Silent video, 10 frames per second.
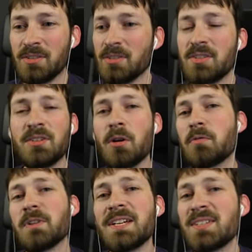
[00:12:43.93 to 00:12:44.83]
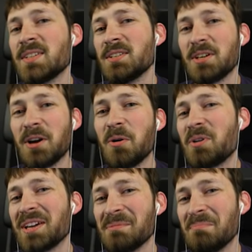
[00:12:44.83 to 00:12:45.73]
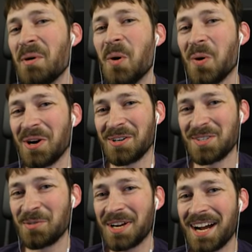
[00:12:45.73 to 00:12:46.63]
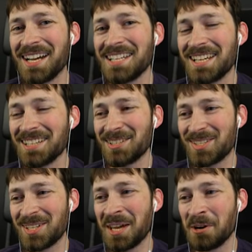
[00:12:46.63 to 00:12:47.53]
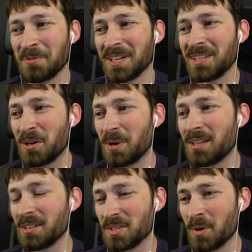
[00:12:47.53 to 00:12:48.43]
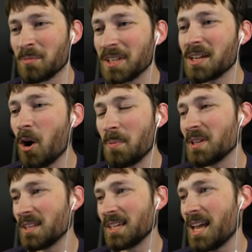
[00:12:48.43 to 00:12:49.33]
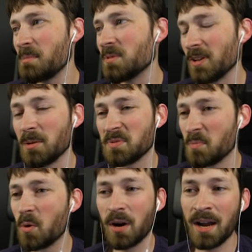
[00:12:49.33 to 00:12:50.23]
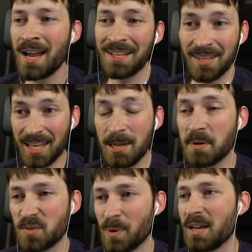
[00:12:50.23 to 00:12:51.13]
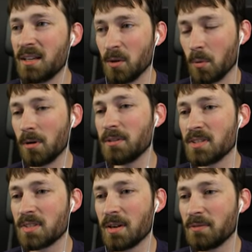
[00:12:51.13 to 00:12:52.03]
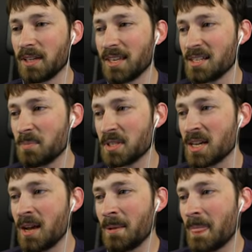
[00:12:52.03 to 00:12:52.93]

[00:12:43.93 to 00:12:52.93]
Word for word: there's no reason to go get more, so it kind of gets stale really quickly. So I'm really hoping that the game develops more, that they keep expanding the world and stuff like that, but